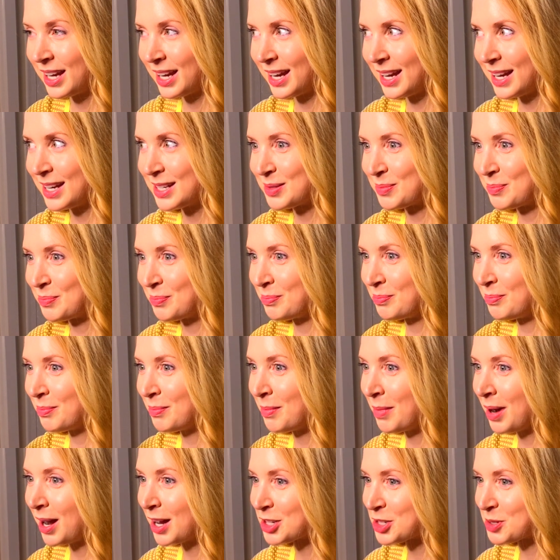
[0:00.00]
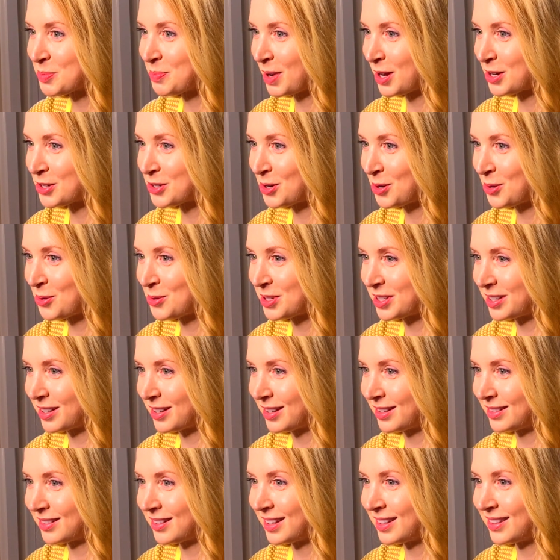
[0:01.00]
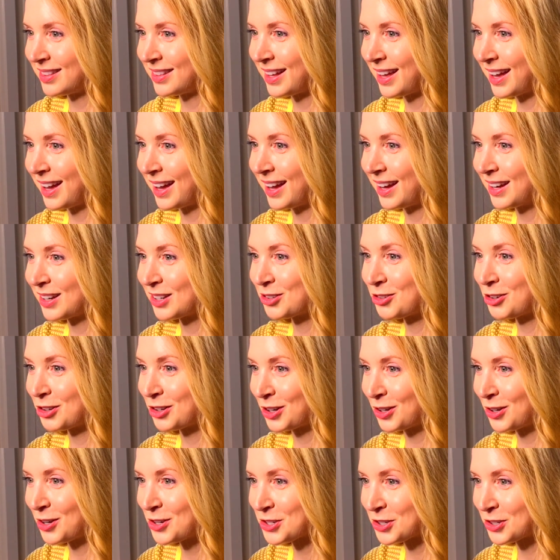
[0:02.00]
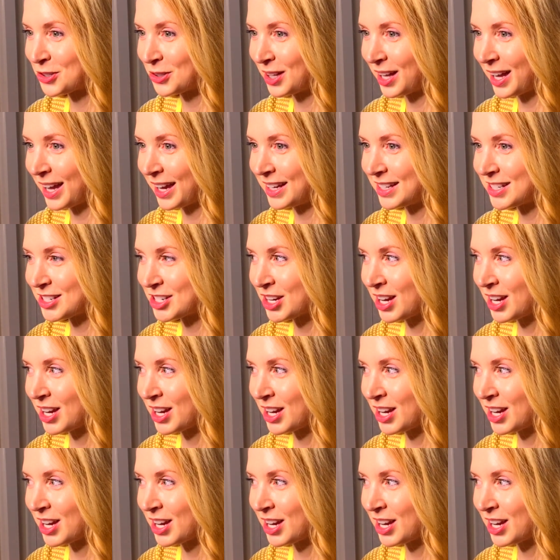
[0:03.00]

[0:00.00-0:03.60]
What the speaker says: is much, much older than their chronological age,